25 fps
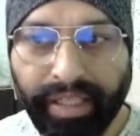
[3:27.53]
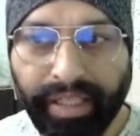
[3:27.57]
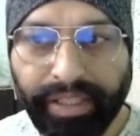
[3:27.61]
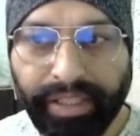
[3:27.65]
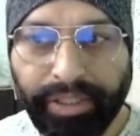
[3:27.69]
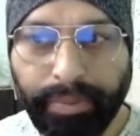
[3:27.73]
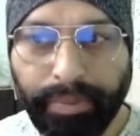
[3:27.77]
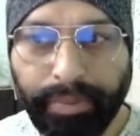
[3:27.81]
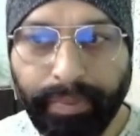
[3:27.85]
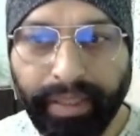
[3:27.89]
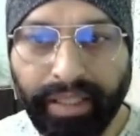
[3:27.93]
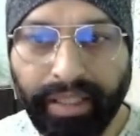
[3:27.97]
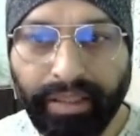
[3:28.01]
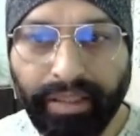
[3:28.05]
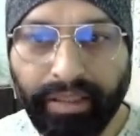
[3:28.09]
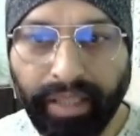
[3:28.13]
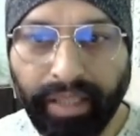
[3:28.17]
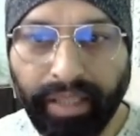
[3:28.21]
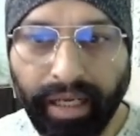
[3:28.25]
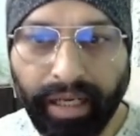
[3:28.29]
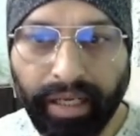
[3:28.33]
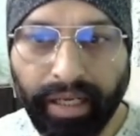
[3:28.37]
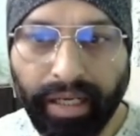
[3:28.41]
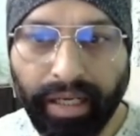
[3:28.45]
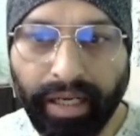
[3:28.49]
ich bin
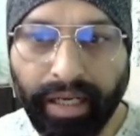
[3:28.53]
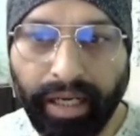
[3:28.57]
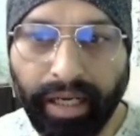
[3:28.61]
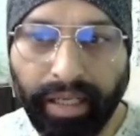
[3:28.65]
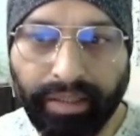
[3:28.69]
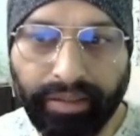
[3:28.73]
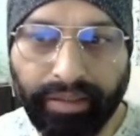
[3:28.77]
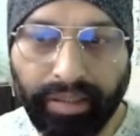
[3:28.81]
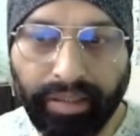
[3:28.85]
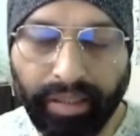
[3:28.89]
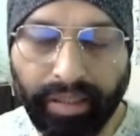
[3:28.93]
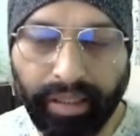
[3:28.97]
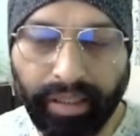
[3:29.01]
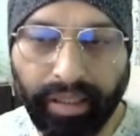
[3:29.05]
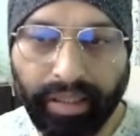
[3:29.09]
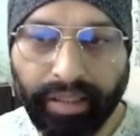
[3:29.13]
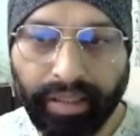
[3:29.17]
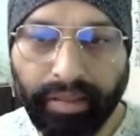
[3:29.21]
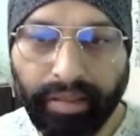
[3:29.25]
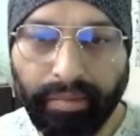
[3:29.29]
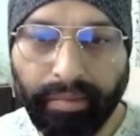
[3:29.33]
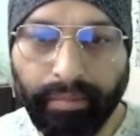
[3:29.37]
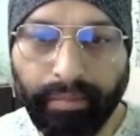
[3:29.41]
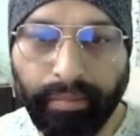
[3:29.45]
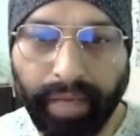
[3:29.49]
da anderer
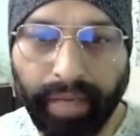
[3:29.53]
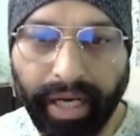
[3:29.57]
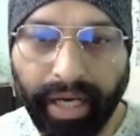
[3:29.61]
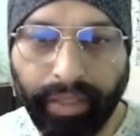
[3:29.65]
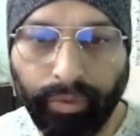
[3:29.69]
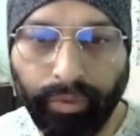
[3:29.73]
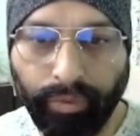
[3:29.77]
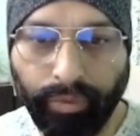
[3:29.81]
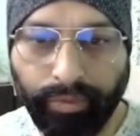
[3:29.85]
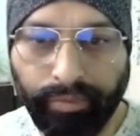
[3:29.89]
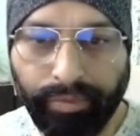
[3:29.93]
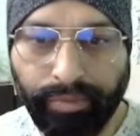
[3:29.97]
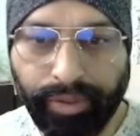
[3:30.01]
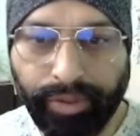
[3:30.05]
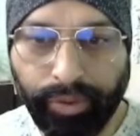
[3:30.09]
Meinung.